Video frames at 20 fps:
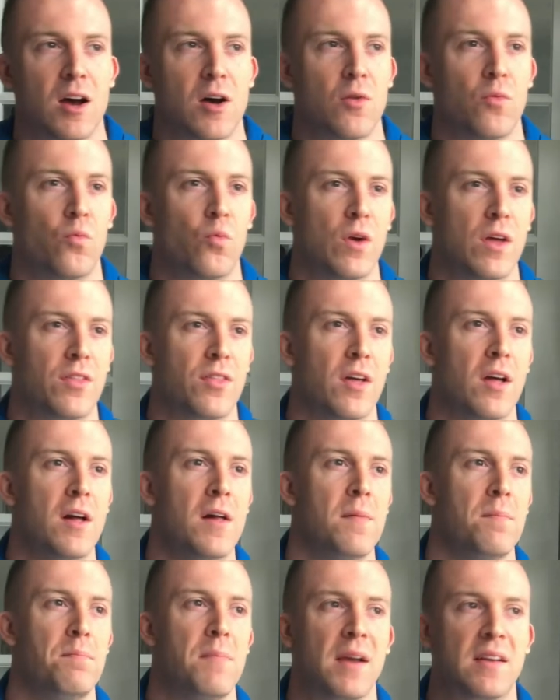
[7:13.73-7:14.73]
with
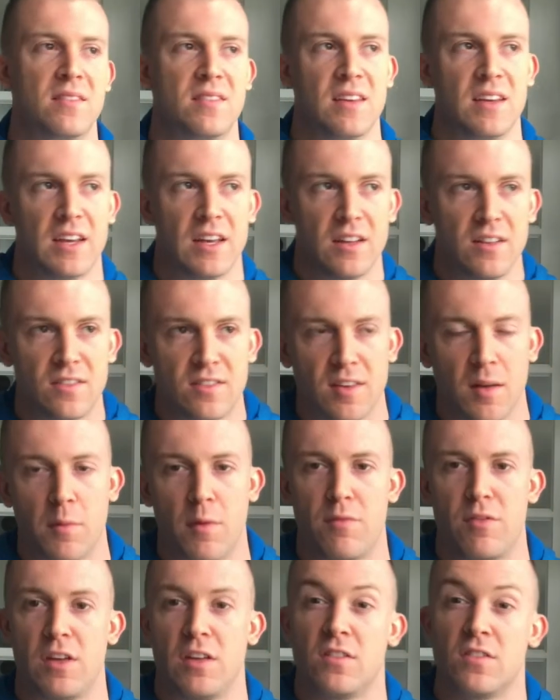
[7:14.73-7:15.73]
mixing in some of
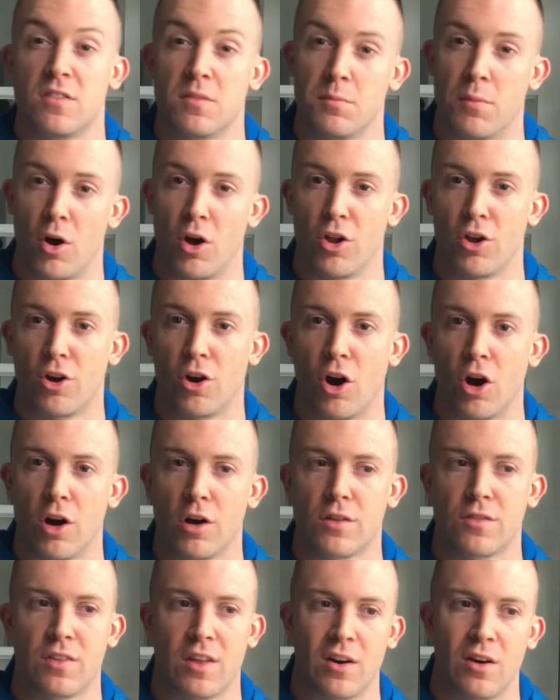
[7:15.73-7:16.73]
these smaller
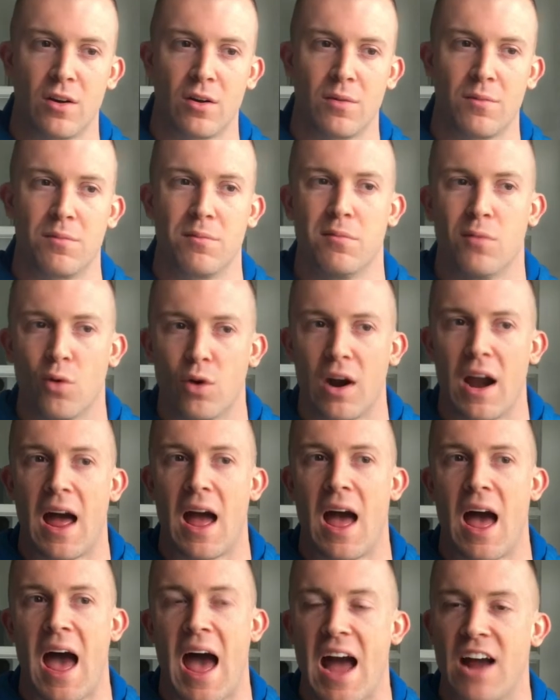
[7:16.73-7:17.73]
arcs that are more
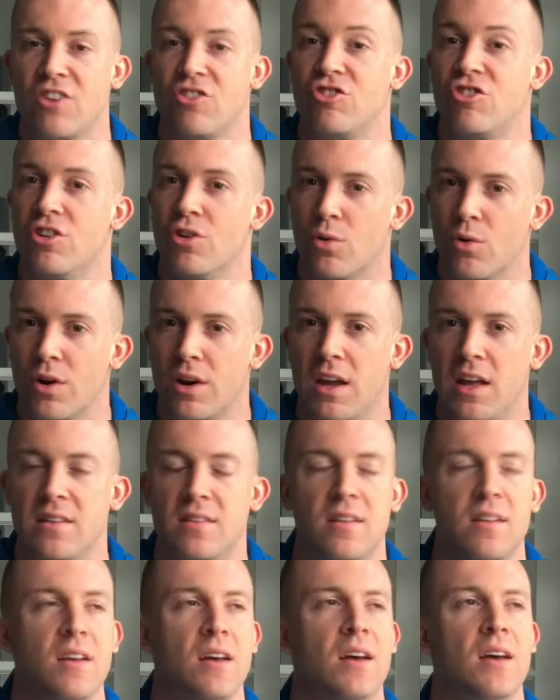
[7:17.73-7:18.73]

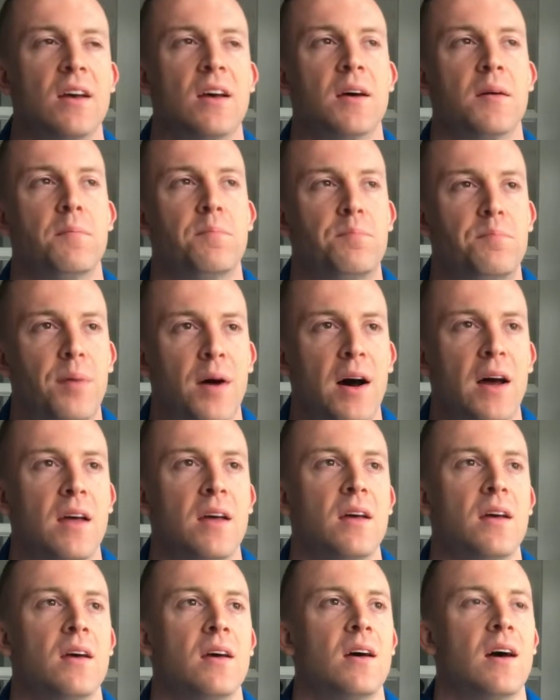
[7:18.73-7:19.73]
action-oriented,
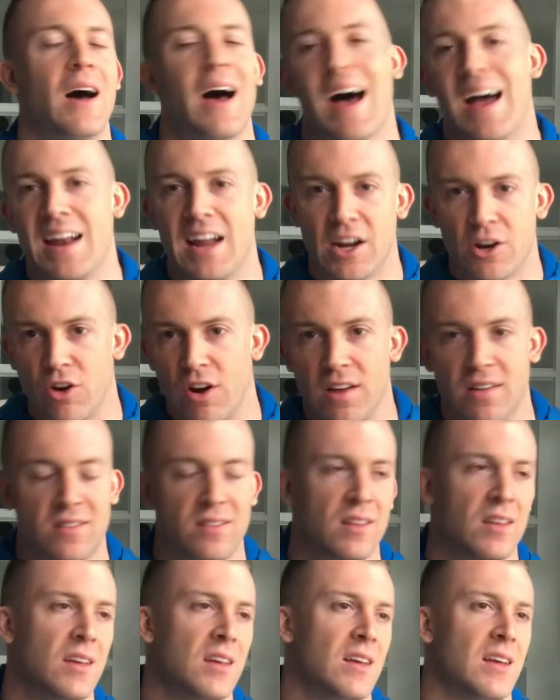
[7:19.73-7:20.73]
but I digress.
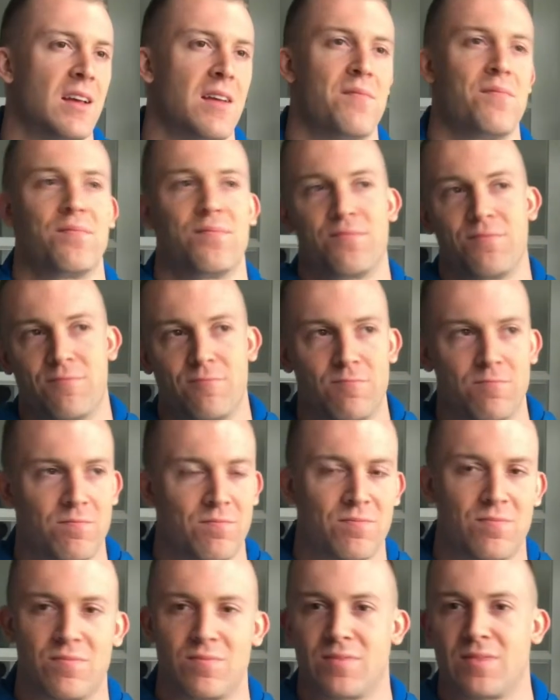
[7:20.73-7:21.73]

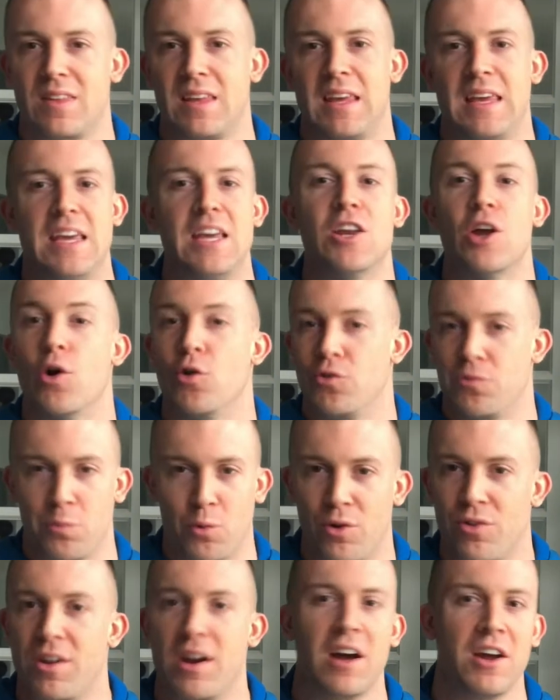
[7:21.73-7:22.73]
He knows
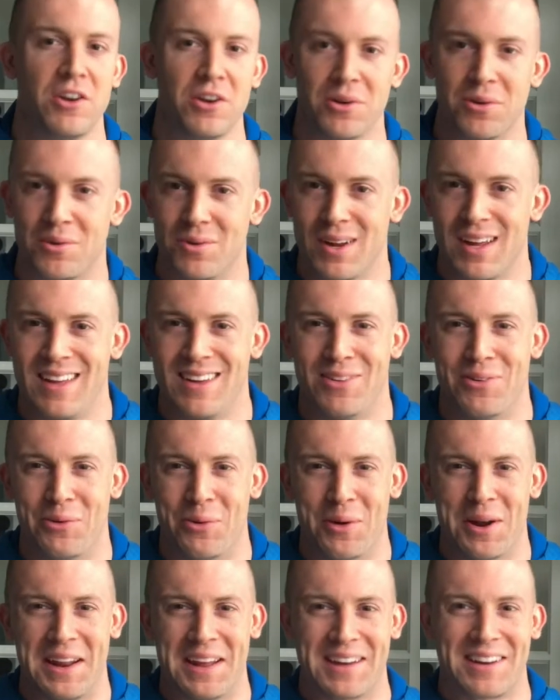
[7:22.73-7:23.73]
more than I do
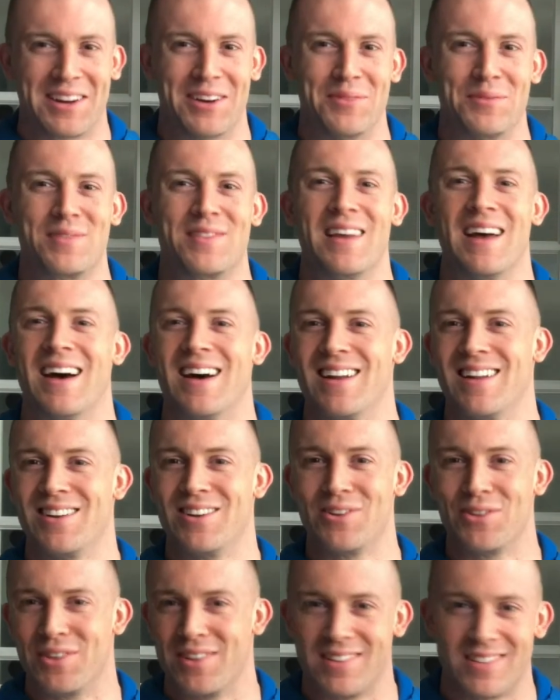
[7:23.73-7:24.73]
when it comes to how to
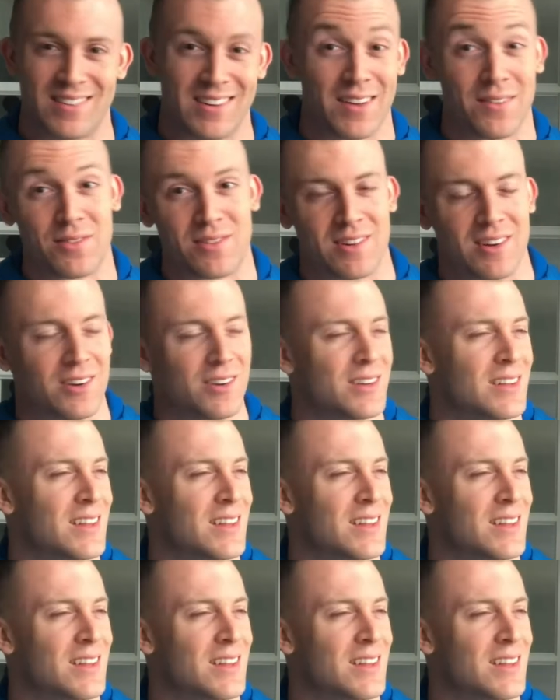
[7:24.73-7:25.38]
do this stuff, so.